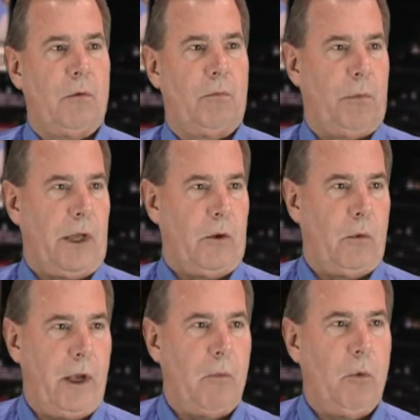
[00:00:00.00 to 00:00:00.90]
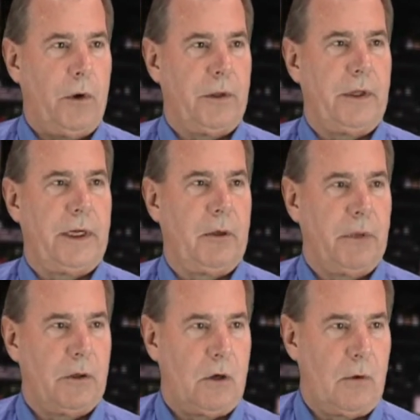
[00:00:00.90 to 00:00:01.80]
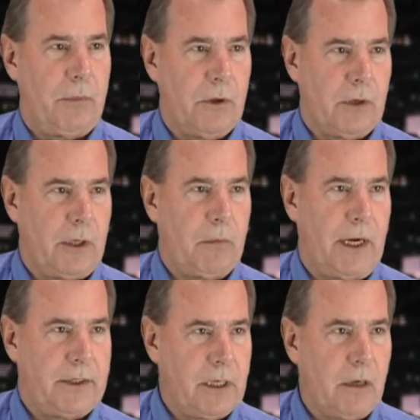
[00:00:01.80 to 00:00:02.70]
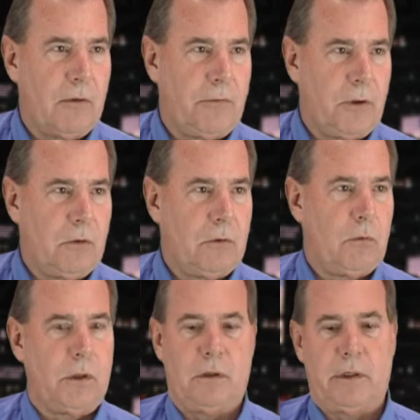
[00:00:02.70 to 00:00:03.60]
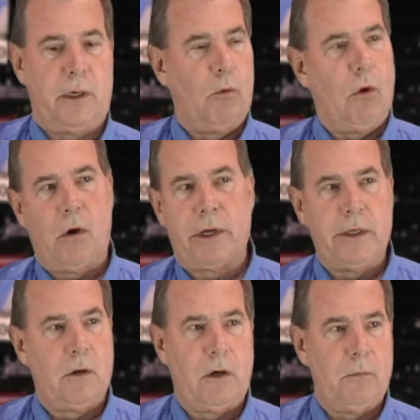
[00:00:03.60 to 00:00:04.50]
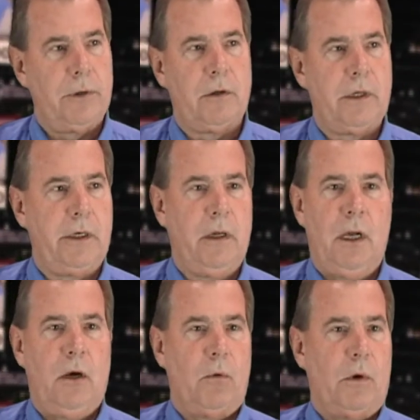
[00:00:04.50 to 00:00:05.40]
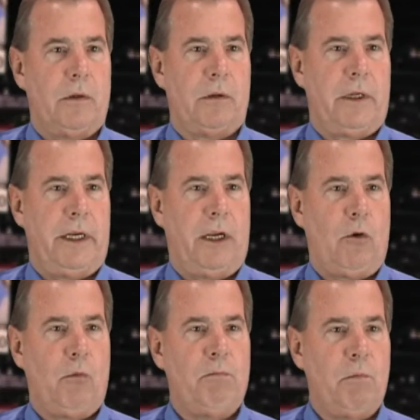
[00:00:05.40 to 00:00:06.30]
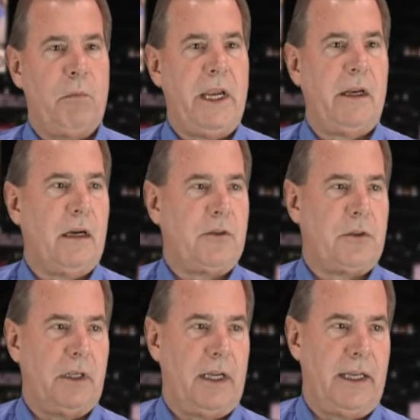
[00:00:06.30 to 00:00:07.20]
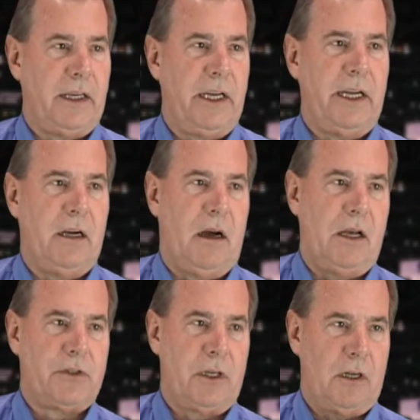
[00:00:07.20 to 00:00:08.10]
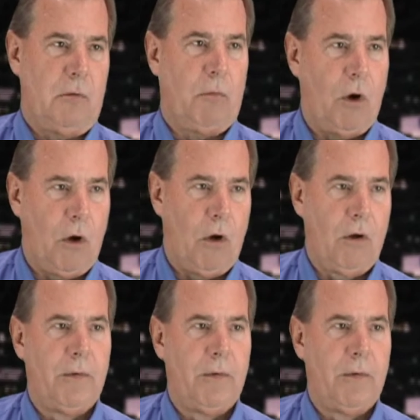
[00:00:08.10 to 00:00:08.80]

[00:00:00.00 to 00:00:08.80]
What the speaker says: by the web, whether they come into our building by telephone, whether they walk into our building, whether they meet us at a kiosk in a mall.